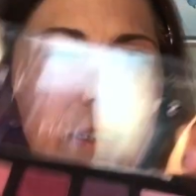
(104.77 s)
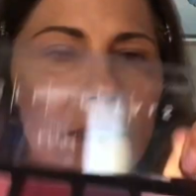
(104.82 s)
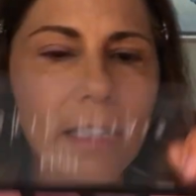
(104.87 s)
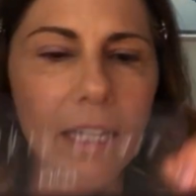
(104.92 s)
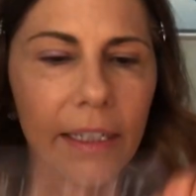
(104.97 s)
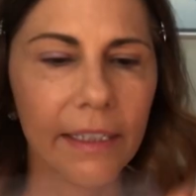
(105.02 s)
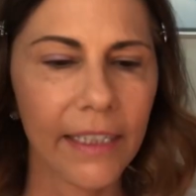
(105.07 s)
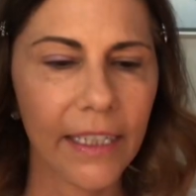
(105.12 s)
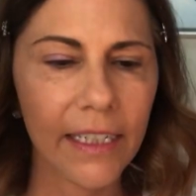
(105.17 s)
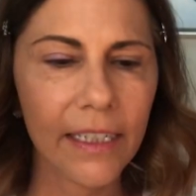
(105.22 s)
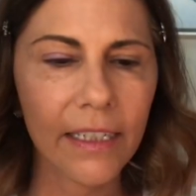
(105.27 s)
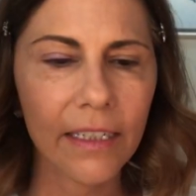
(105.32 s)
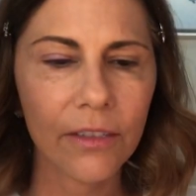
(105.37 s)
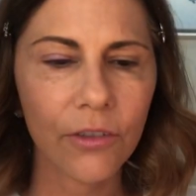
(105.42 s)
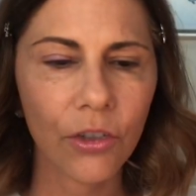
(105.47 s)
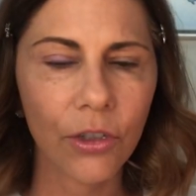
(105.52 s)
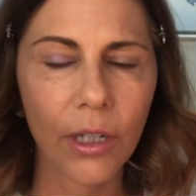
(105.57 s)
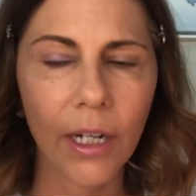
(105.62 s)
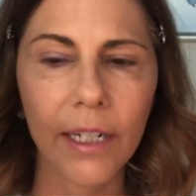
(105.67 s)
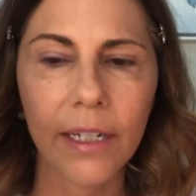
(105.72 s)
I need to
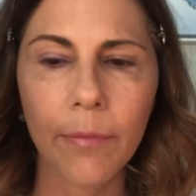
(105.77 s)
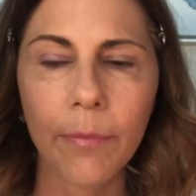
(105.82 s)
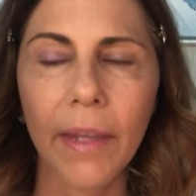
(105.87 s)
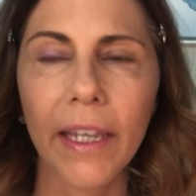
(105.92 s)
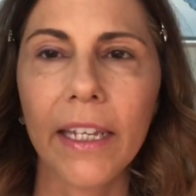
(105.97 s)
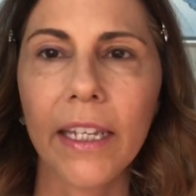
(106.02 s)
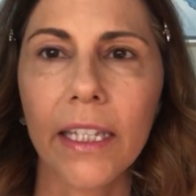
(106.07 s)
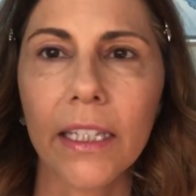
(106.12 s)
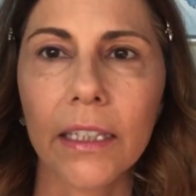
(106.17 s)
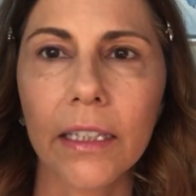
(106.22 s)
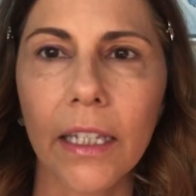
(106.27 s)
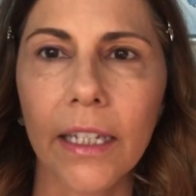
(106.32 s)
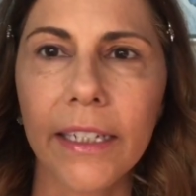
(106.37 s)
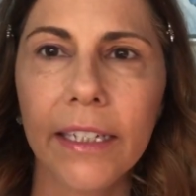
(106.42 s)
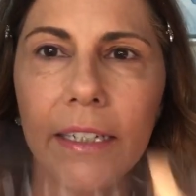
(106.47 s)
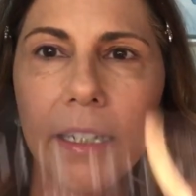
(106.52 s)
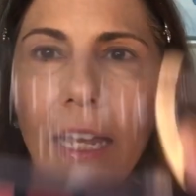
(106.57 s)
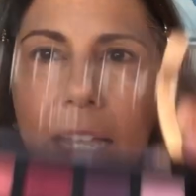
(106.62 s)
try to make it light.